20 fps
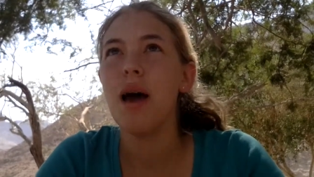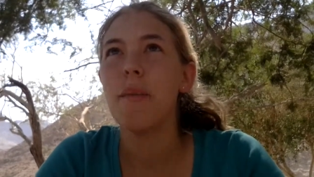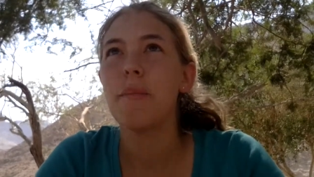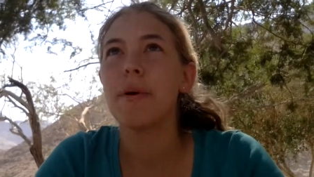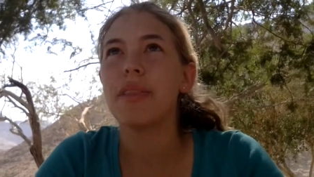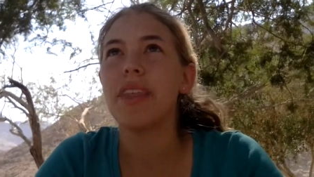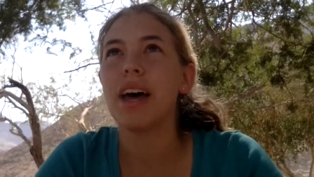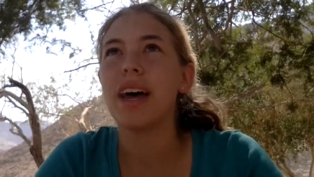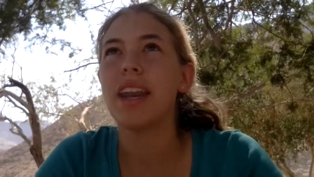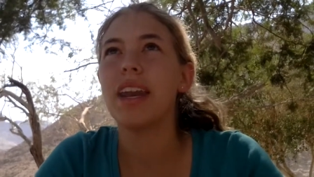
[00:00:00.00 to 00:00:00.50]

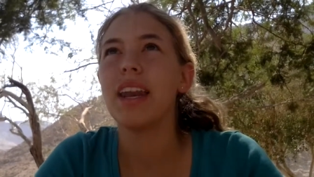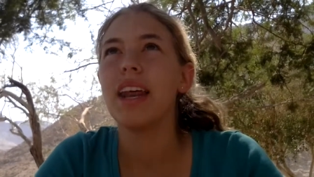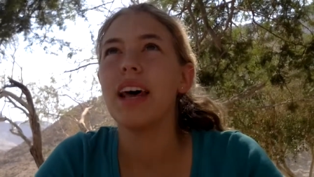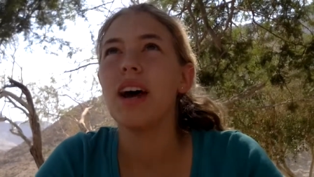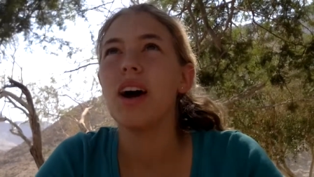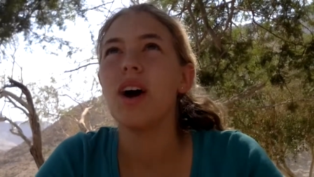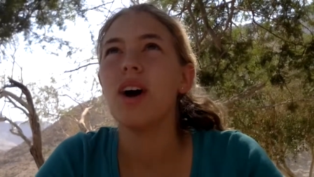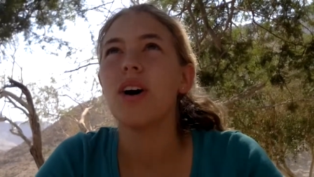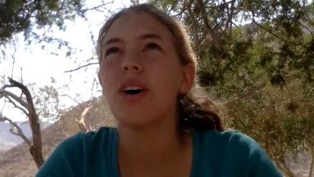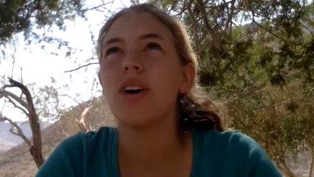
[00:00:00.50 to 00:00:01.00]
but then
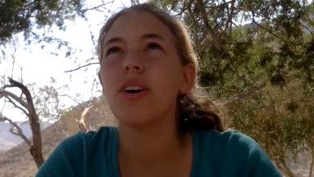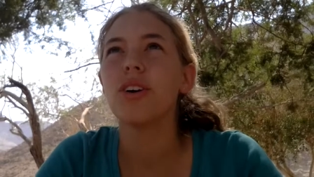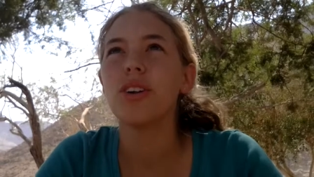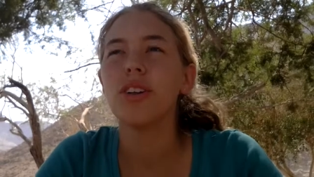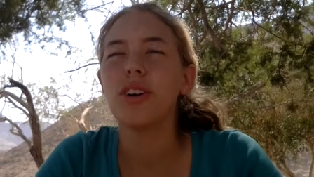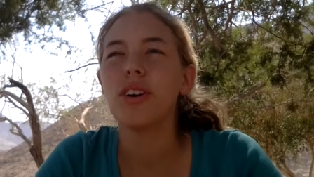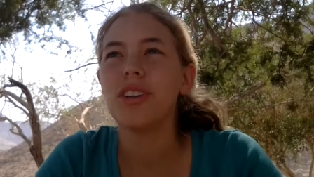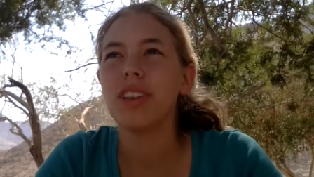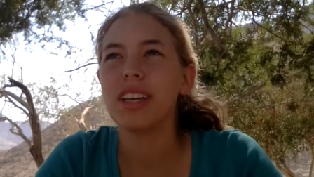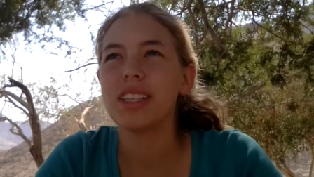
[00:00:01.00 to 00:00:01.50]

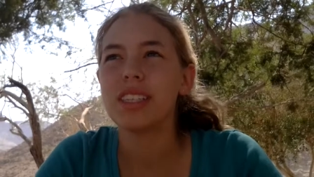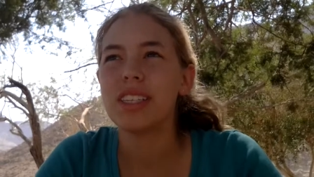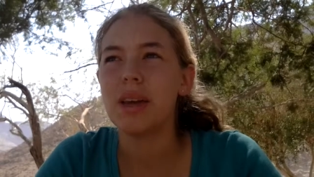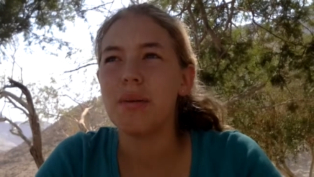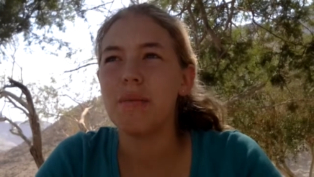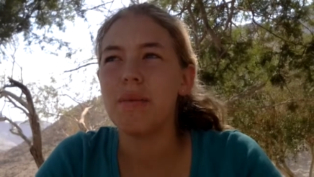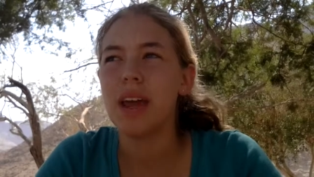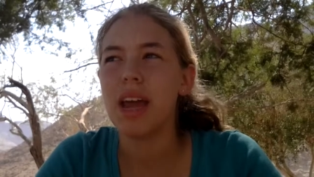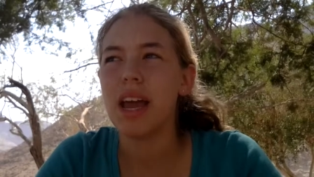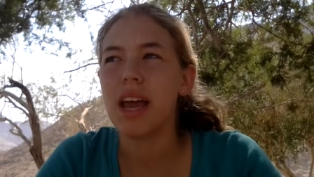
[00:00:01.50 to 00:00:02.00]
earlier that
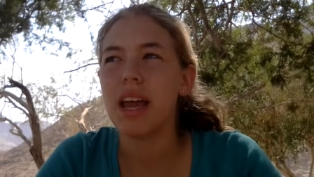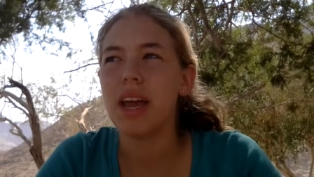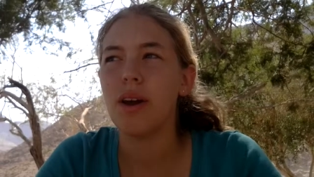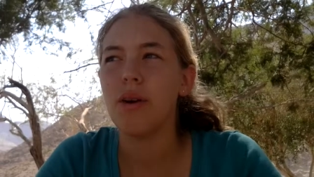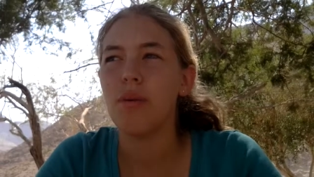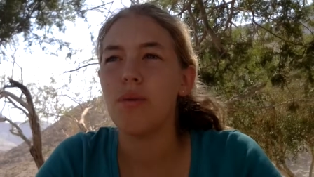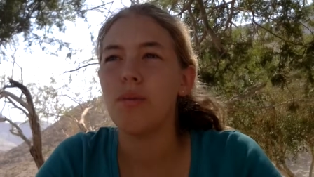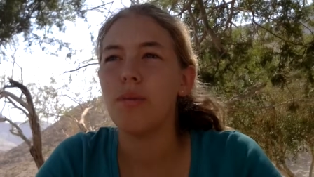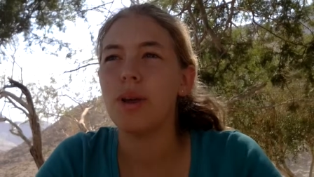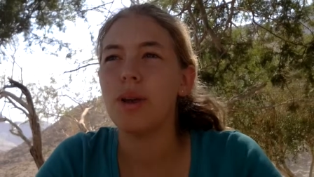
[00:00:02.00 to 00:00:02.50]
same day,
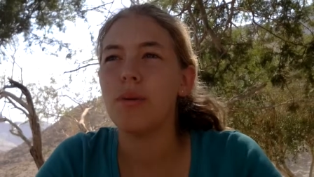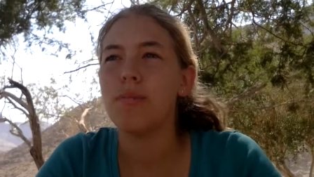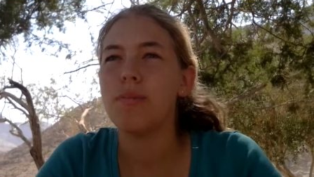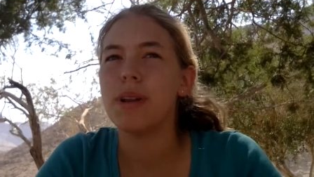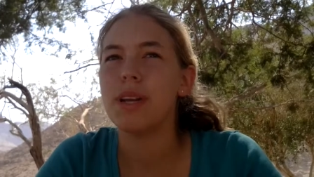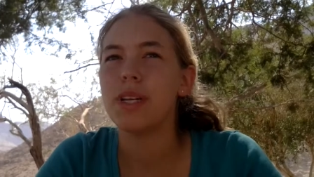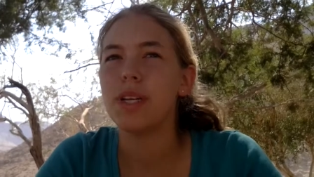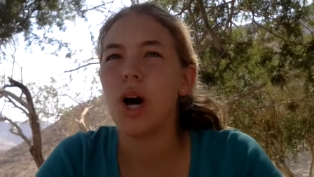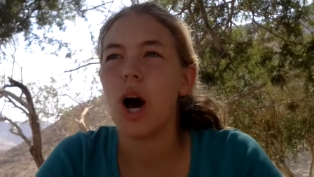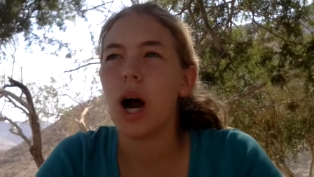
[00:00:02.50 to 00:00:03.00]
we'd
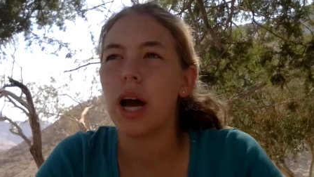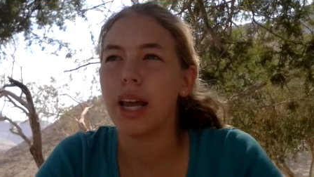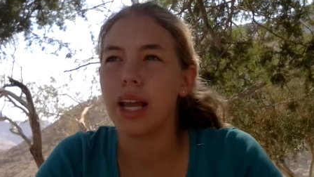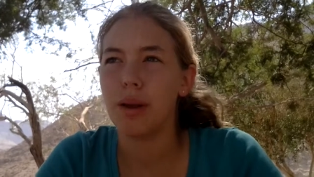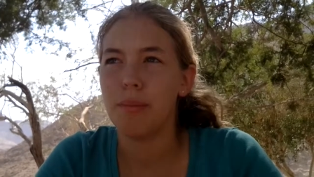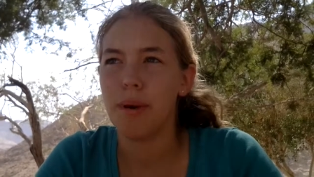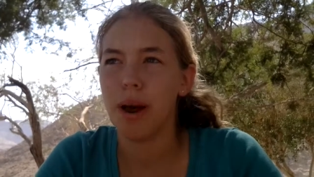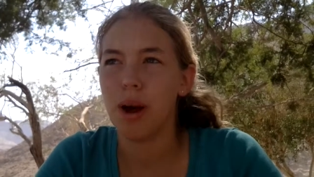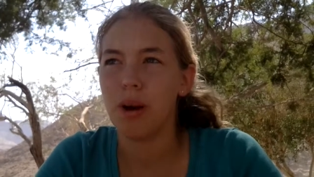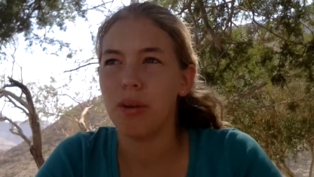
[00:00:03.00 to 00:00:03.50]
been talking
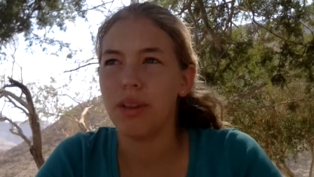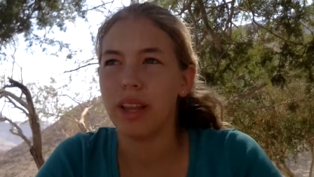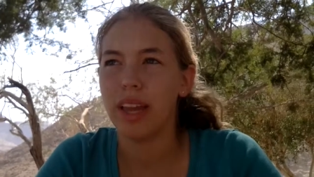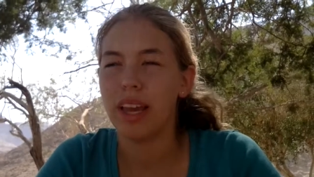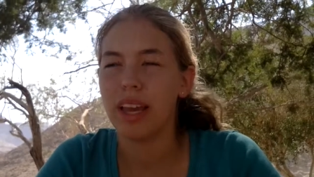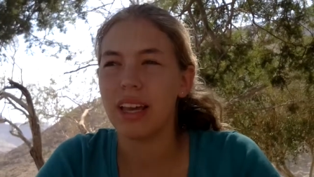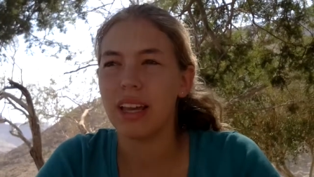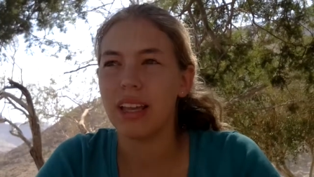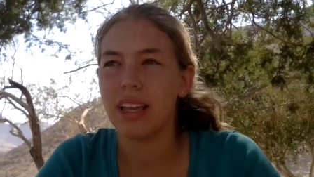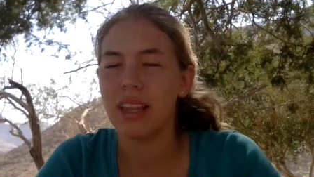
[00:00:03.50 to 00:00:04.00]
about,
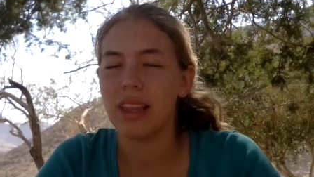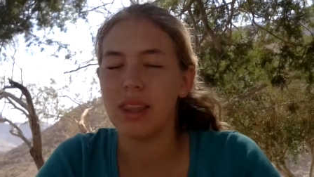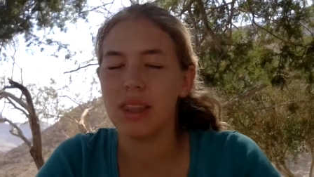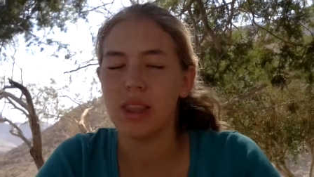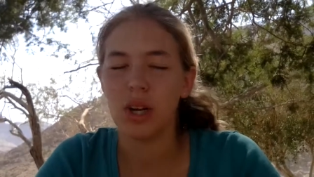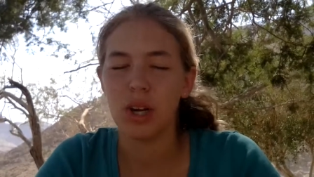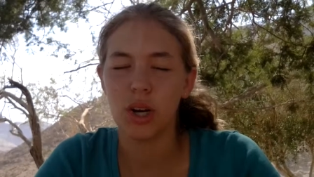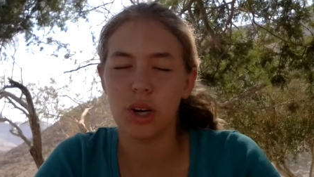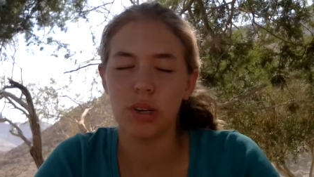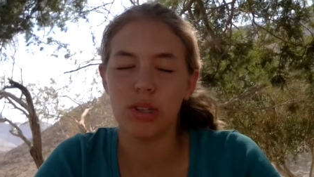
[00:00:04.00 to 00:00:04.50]
like, the
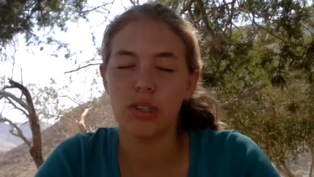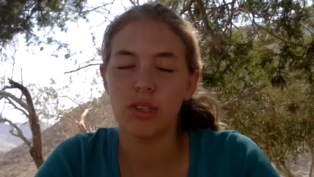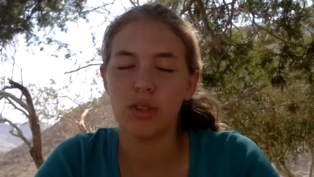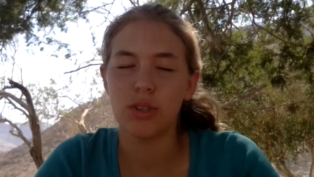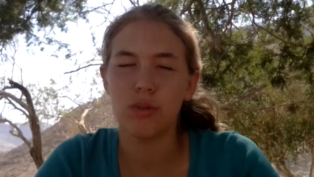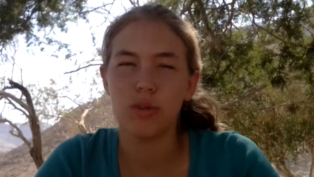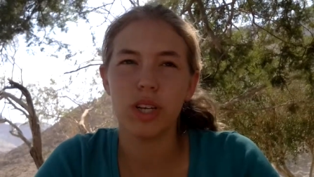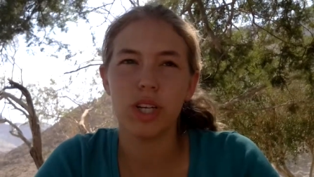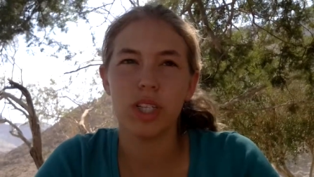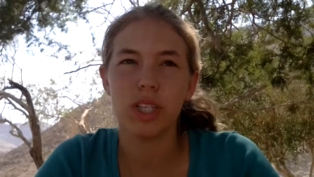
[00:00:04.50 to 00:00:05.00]
current
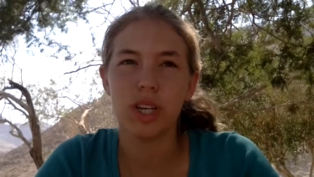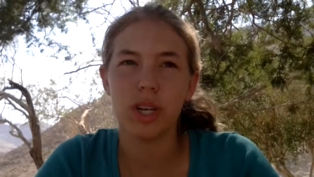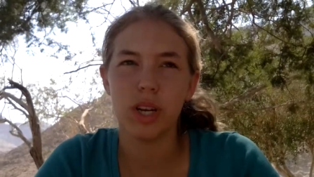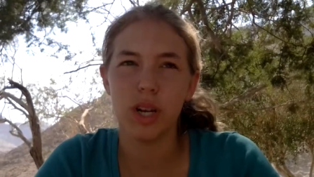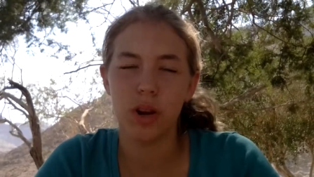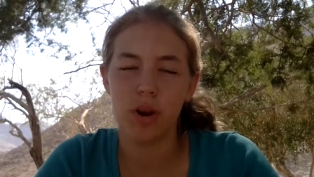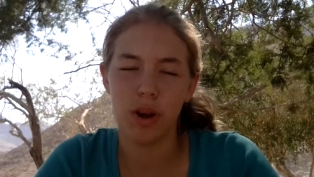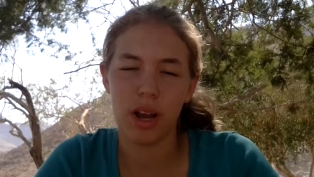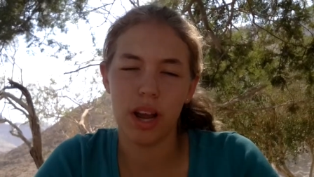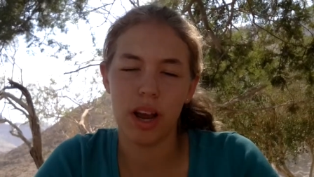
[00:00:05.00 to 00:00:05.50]
situation
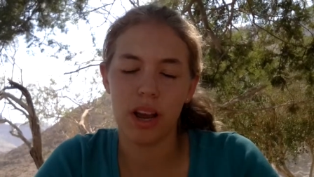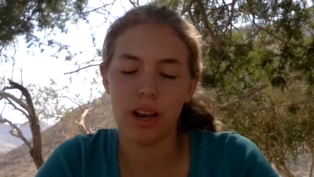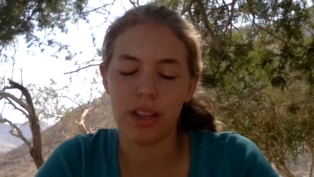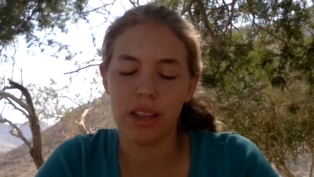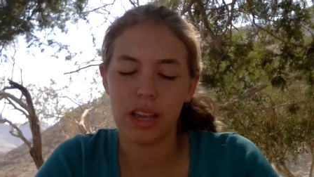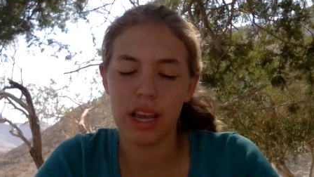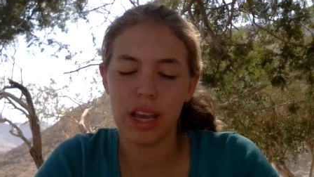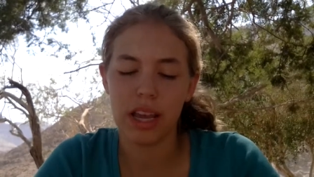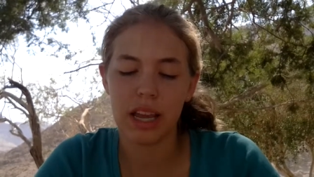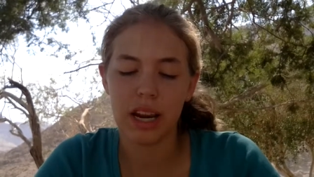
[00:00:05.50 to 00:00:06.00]
going on,
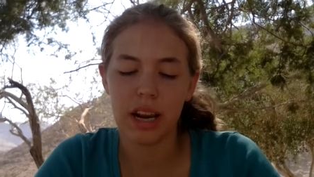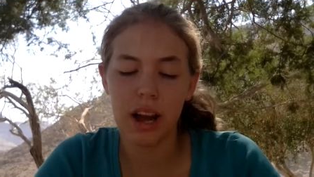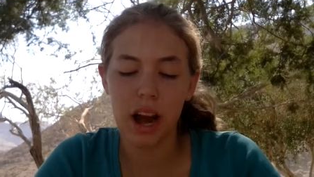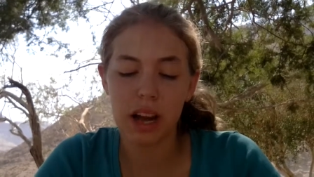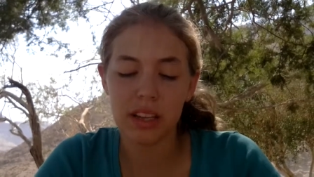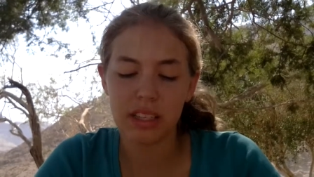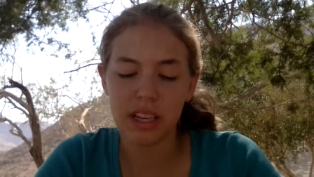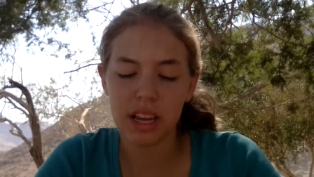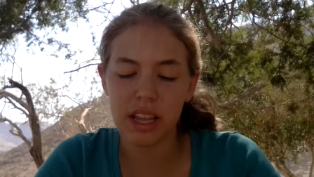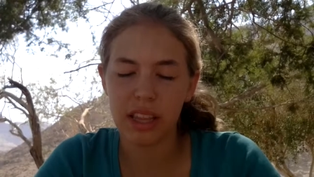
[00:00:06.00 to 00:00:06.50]
like, in
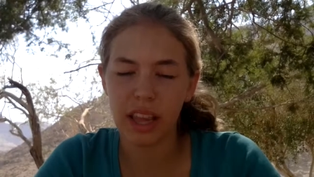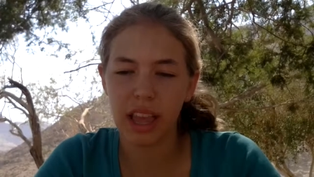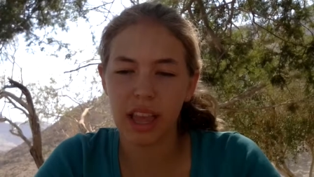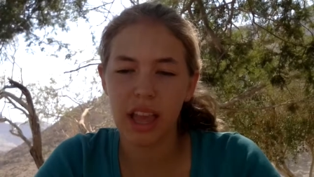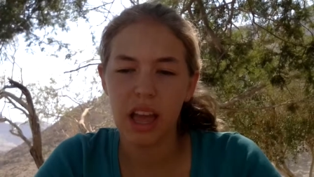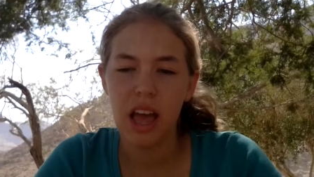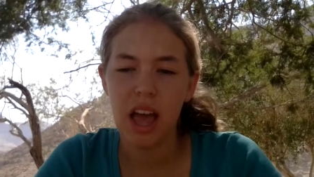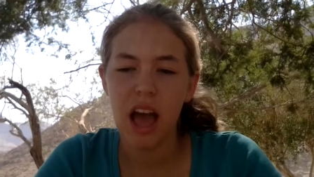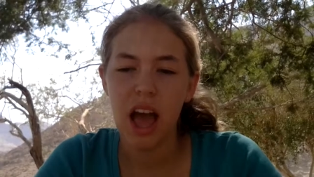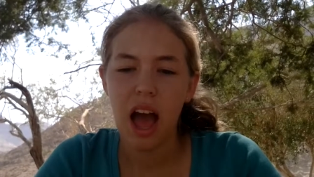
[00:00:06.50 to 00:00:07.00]
Gaza, and, like,
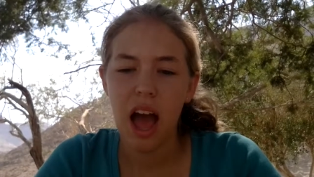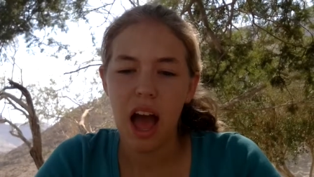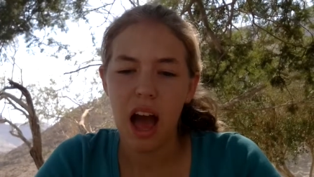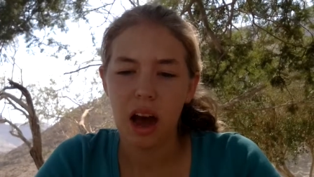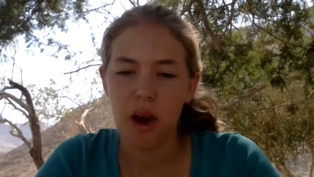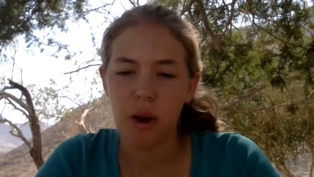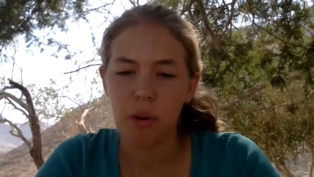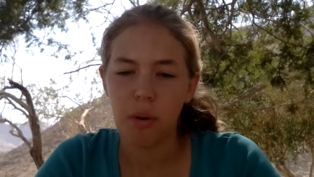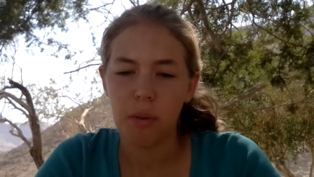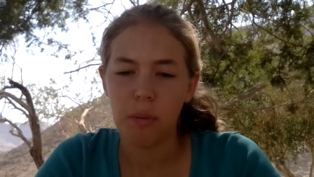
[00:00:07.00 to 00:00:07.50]

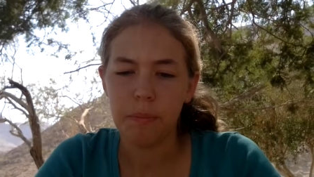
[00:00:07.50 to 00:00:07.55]
how